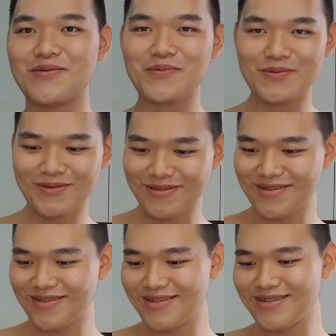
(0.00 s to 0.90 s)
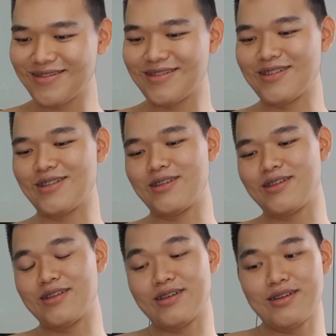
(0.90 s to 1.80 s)

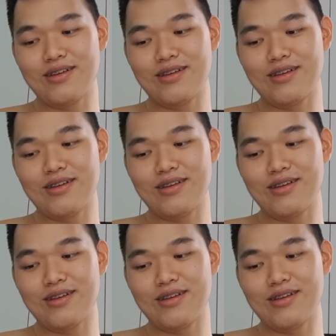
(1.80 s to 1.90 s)
Nobody speaks.